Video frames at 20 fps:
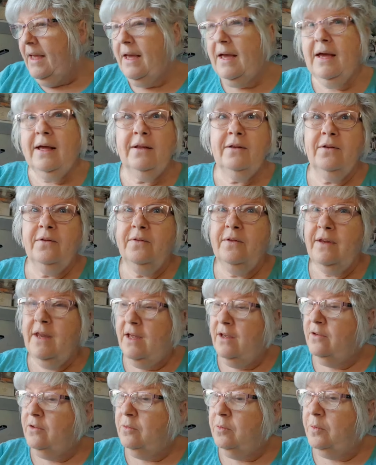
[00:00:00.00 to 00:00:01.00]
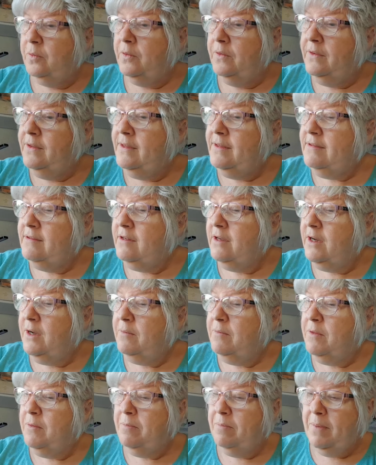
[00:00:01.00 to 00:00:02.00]
And on the next one, this
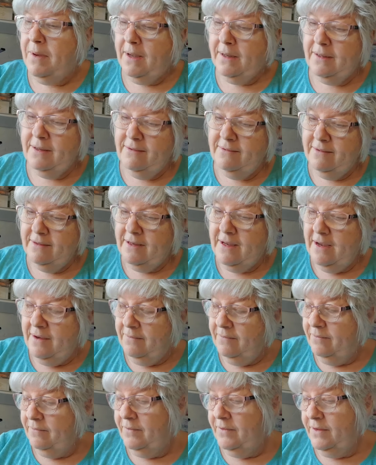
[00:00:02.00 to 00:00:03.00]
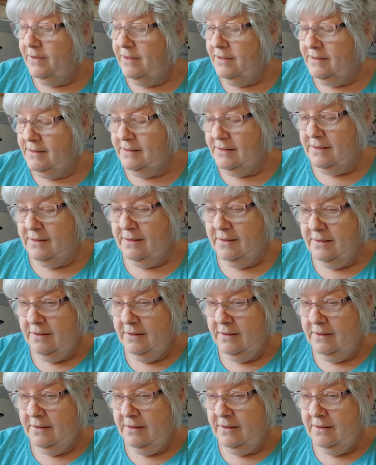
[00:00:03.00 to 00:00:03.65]
time the bag is a canvas.